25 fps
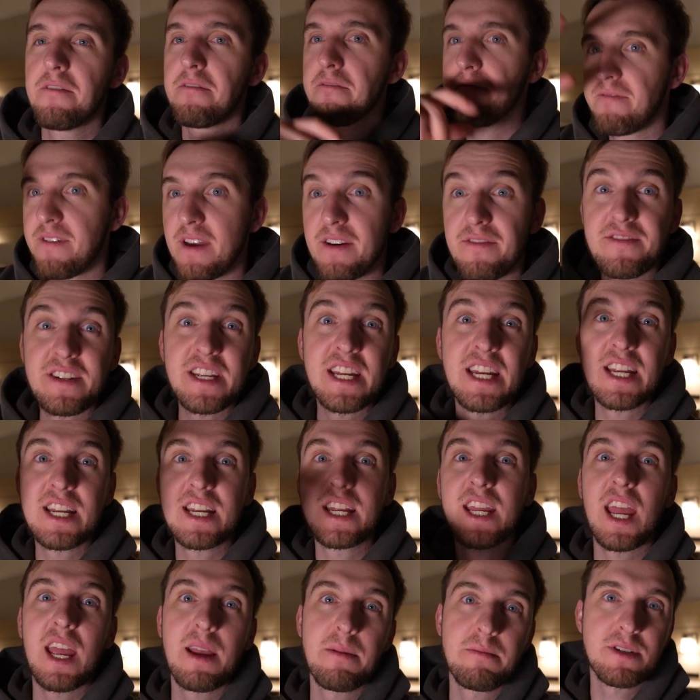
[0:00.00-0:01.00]

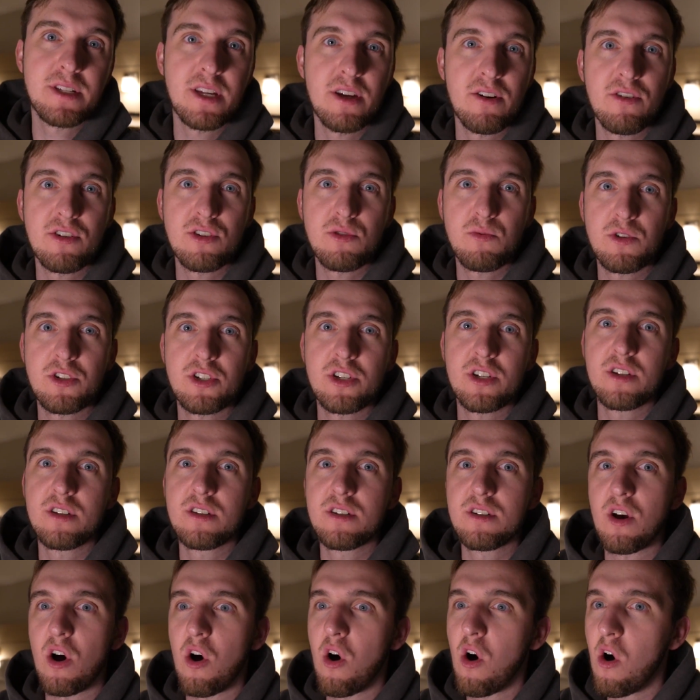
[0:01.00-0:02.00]
15-game series, which
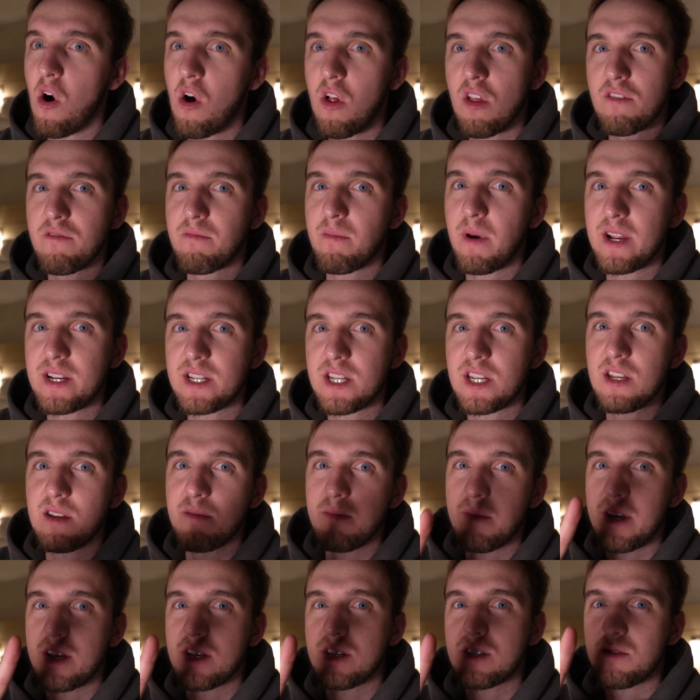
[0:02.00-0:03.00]
is all of my
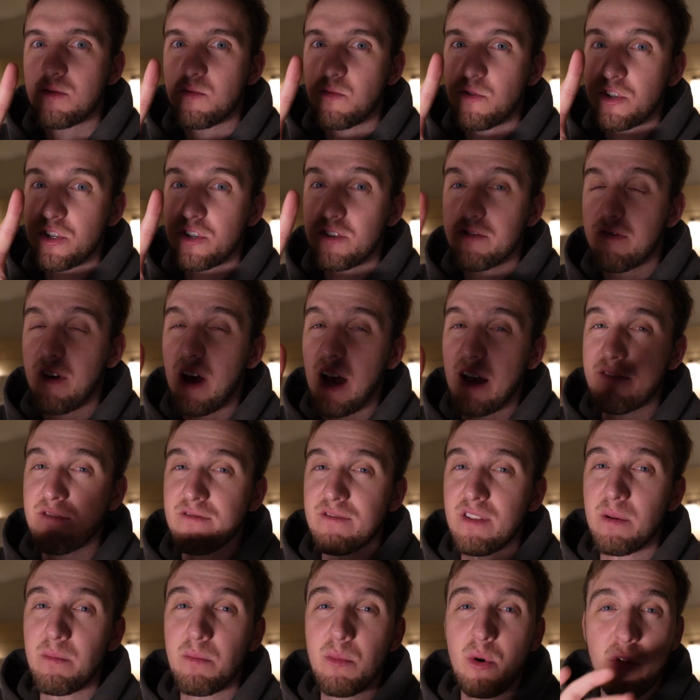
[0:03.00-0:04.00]
teammates, which is 5 of
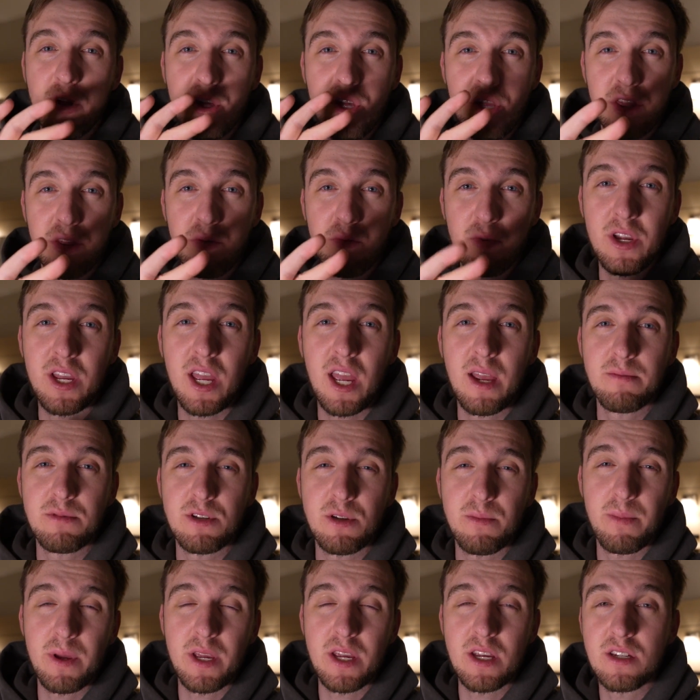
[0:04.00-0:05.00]
them, bowling 3 games
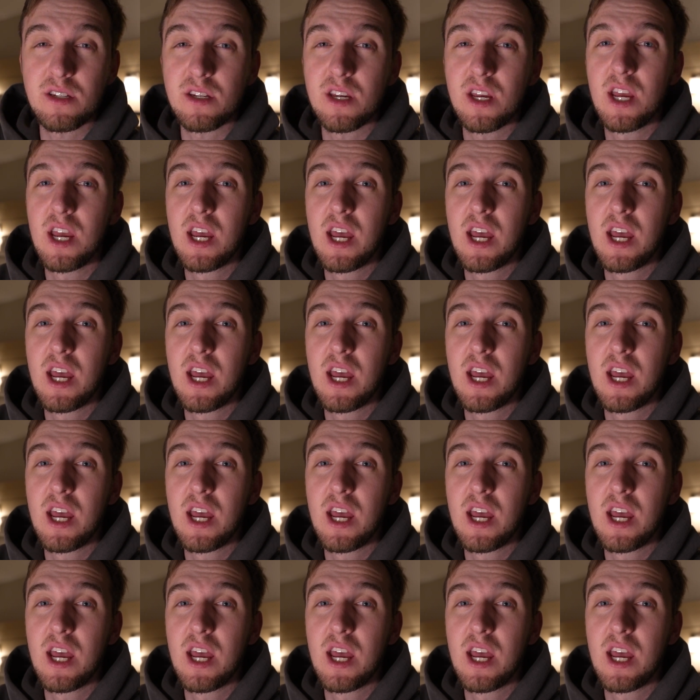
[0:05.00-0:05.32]
apiece,